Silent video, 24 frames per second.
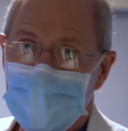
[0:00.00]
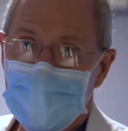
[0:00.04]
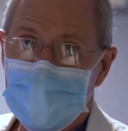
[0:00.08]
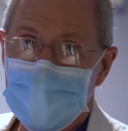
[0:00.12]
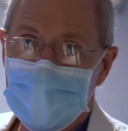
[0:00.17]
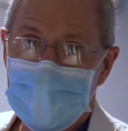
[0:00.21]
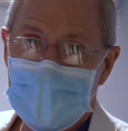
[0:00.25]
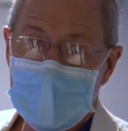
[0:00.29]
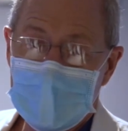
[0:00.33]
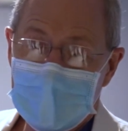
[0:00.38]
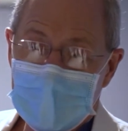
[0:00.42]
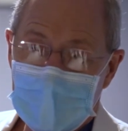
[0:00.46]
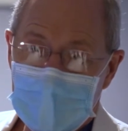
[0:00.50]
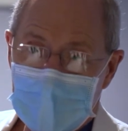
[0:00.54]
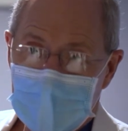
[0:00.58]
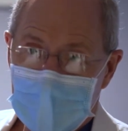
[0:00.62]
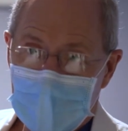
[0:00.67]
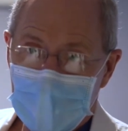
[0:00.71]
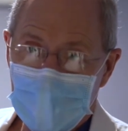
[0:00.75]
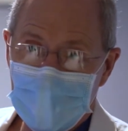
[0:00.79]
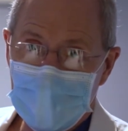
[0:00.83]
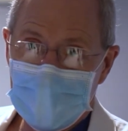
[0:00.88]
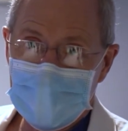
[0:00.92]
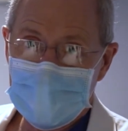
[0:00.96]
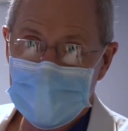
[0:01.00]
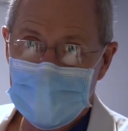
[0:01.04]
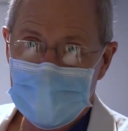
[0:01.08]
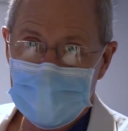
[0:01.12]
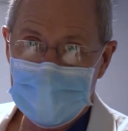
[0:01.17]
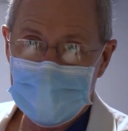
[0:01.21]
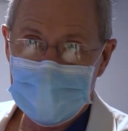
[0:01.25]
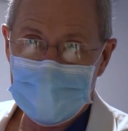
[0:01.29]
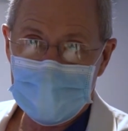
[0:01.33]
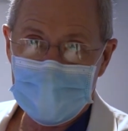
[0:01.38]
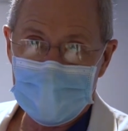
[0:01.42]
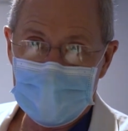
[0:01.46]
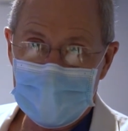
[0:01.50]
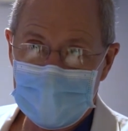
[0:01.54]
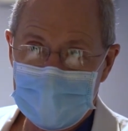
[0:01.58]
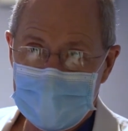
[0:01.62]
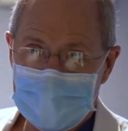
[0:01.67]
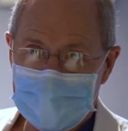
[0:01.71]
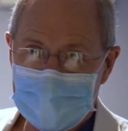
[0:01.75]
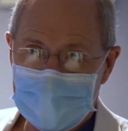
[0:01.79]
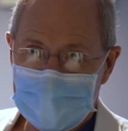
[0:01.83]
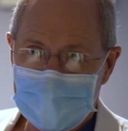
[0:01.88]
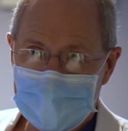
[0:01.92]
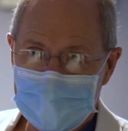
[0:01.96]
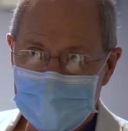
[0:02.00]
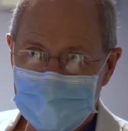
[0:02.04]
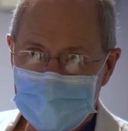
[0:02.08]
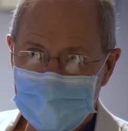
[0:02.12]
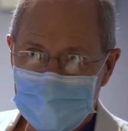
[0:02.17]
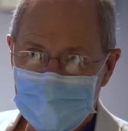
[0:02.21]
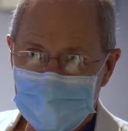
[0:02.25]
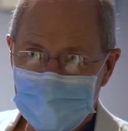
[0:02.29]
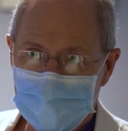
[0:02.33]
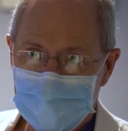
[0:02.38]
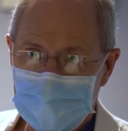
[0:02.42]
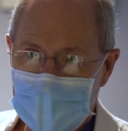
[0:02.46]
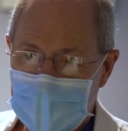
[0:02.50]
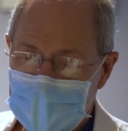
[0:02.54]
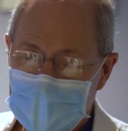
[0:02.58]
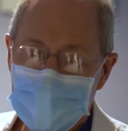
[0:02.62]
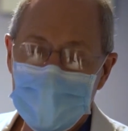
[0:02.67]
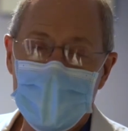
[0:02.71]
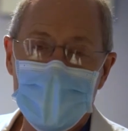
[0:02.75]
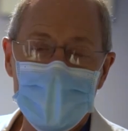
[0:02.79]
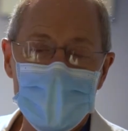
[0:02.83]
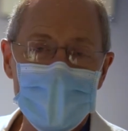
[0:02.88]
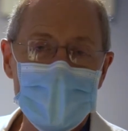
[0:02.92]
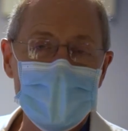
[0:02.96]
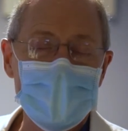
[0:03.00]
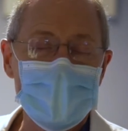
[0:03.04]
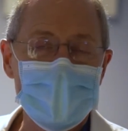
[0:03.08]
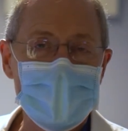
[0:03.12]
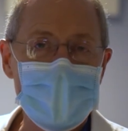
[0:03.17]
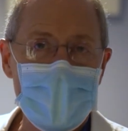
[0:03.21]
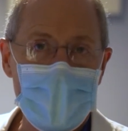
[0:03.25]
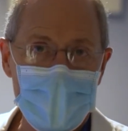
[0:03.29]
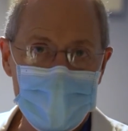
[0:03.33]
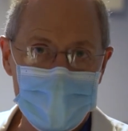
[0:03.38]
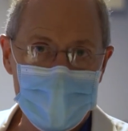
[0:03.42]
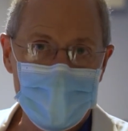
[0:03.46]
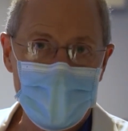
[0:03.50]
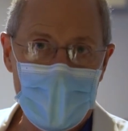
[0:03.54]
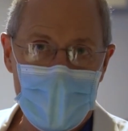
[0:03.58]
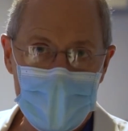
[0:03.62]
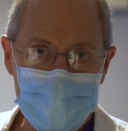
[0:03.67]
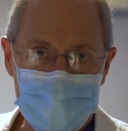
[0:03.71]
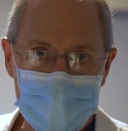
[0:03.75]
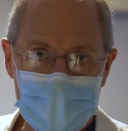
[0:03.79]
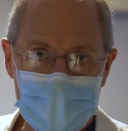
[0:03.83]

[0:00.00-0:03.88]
members, who is an expert in adaptive